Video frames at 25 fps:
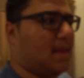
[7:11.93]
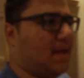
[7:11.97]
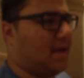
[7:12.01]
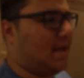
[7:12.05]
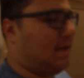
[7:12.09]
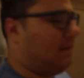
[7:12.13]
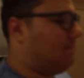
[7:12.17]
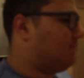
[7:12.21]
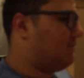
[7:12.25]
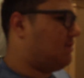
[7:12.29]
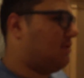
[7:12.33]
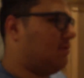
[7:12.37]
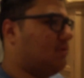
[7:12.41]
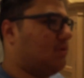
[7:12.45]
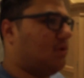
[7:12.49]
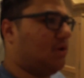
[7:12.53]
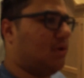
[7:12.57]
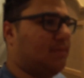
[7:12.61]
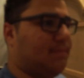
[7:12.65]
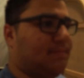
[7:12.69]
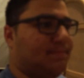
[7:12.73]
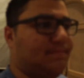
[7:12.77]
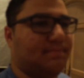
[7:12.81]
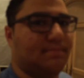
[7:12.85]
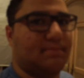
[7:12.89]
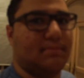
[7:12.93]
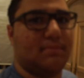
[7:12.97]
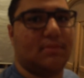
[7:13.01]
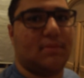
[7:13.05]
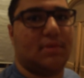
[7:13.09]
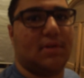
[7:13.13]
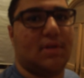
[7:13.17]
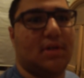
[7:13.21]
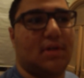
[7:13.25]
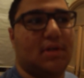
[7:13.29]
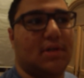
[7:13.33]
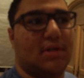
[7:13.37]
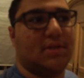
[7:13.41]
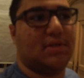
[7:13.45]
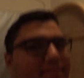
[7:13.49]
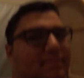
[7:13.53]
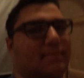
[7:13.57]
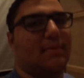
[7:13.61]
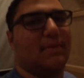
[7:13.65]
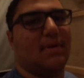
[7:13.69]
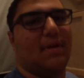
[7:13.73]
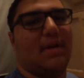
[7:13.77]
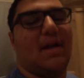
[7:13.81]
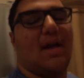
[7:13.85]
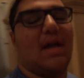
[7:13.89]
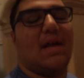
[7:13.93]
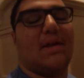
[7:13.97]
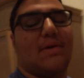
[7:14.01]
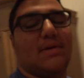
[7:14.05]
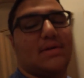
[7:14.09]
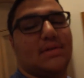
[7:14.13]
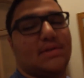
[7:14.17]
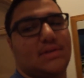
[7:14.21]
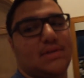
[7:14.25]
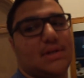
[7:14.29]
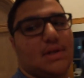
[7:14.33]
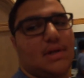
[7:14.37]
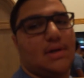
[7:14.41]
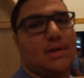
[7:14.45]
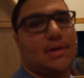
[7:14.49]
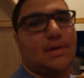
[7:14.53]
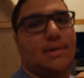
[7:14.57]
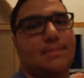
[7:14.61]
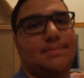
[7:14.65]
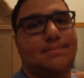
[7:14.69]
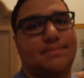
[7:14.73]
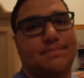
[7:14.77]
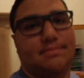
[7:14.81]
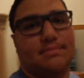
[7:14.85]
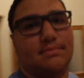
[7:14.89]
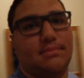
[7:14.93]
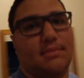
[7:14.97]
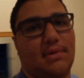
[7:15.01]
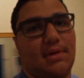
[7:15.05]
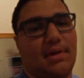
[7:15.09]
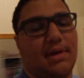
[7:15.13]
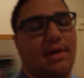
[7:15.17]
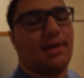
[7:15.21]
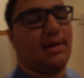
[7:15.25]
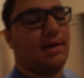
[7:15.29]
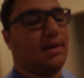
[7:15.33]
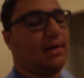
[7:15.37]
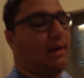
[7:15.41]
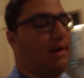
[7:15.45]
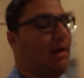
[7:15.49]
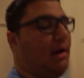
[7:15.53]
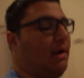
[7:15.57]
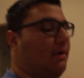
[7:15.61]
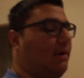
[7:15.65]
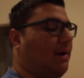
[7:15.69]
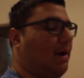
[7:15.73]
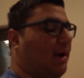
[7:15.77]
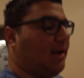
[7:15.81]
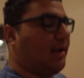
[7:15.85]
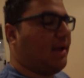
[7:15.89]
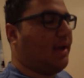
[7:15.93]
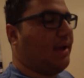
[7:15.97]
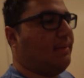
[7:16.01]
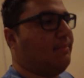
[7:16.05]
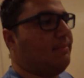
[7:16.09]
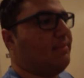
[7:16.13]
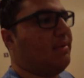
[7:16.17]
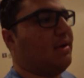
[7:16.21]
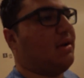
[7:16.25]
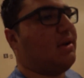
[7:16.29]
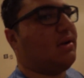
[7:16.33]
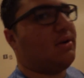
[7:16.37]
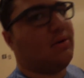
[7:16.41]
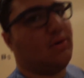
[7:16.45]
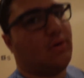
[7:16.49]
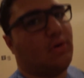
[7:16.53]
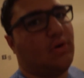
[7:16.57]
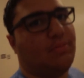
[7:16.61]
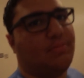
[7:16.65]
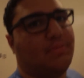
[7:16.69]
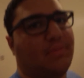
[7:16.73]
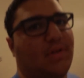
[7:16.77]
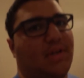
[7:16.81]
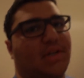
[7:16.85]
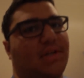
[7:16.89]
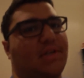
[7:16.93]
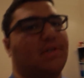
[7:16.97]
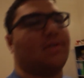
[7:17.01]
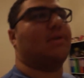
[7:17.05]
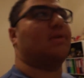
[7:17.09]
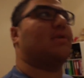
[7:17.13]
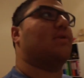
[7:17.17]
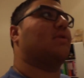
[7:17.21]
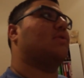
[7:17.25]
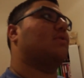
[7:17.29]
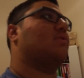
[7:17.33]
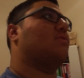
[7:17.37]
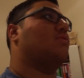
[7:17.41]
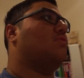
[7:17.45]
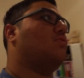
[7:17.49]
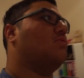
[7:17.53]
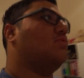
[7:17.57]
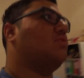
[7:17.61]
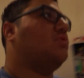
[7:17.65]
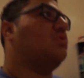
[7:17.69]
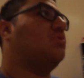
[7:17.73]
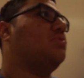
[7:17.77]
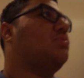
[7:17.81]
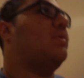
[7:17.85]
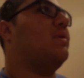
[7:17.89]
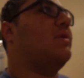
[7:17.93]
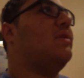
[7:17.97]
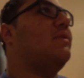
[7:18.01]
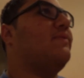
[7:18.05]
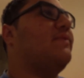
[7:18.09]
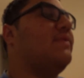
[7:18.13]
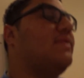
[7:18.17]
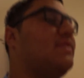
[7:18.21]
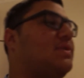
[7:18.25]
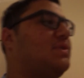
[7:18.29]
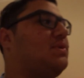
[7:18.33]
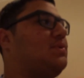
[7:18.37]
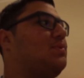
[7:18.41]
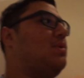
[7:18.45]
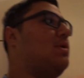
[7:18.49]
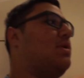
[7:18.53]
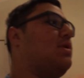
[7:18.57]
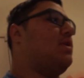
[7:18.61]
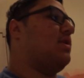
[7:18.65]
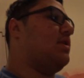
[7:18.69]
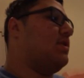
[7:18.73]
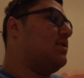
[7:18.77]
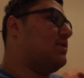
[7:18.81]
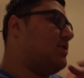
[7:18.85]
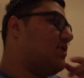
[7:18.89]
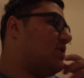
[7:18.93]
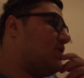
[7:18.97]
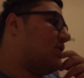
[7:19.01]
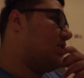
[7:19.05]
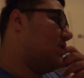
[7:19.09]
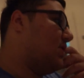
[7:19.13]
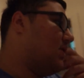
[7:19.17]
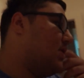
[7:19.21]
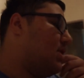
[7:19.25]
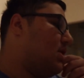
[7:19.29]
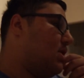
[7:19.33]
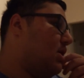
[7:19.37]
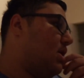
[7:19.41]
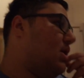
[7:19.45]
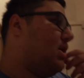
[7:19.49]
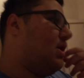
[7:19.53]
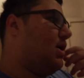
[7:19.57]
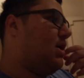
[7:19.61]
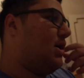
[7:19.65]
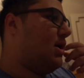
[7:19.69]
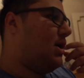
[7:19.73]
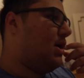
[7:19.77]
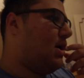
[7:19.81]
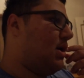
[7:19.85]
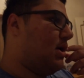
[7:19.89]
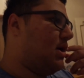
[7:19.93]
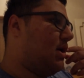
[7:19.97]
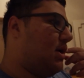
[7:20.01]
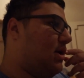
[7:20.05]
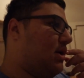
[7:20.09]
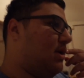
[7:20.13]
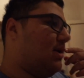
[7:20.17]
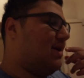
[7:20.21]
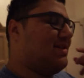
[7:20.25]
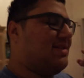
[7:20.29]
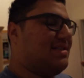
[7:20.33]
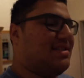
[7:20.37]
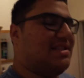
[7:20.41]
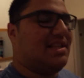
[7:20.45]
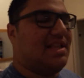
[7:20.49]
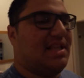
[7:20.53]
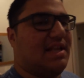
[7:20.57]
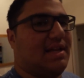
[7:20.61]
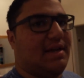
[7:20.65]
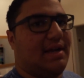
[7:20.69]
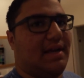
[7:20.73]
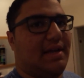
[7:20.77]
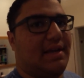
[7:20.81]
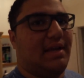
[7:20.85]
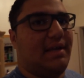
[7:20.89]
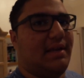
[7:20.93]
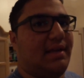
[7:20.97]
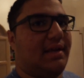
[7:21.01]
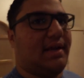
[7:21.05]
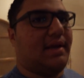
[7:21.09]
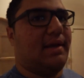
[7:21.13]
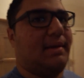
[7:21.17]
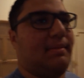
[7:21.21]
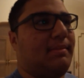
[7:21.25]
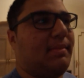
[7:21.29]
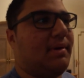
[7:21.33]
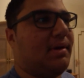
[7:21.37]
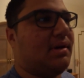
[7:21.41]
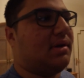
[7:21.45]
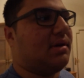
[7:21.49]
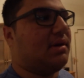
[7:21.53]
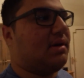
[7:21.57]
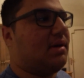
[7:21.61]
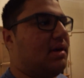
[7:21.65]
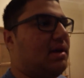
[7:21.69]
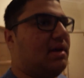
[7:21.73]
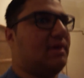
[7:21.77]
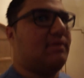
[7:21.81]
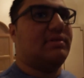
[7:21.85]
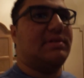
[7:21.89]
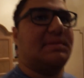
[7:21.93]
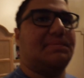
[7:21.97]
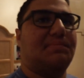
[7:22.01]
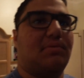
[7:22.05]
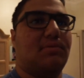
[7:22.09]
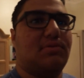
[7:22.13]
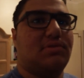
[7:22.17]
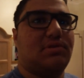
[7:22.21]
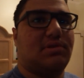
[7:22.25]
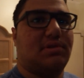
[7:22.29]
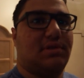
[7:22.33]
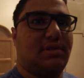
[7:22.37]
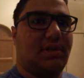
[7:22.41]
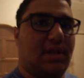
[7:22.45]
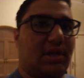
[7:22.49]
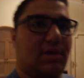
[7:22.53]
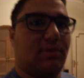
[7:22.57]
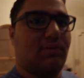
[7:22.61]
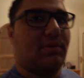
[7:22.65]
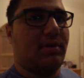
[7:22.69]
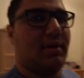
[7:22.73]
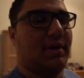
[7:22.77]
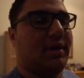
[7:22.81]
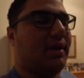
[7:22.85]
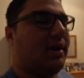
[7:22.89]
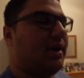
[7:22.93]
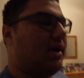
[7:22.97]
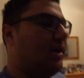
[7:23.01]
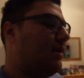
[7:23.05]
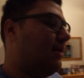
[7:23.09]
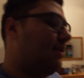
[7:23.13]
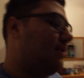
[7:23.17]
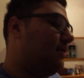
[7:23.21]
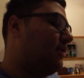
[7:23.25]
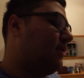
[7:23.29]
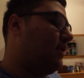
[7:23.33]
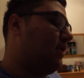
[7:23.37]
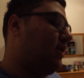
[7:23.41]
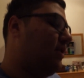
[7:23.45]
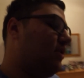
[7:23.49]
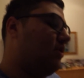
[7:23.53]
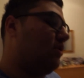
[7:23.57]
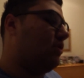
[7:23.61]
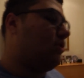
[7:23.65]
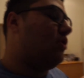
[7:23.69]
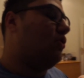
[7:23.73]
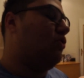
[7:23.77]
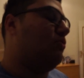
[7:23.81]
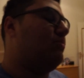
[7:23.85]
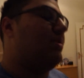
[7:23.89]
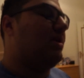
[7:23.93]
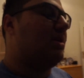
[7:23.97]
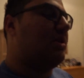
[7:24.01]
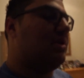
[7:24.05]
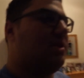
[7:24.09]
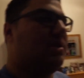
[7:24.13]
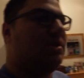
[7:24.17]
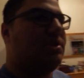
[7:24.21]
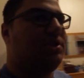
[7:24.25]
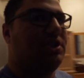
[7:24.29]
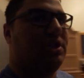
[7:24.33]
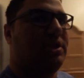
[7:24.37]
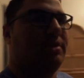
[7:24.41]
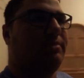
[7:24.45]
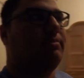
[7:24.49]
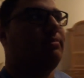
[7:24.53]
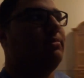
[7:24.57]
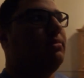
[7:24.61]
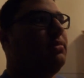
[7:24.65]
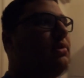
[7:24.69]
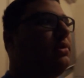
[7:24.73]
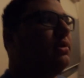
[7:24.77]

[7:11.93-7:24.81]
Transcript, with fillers: I'm so dumb because, anyways, um, yeah, I, I came back home like 12 ish, 1 ish and I slept and I came back and I was supposed to stay awake and then go back to the gym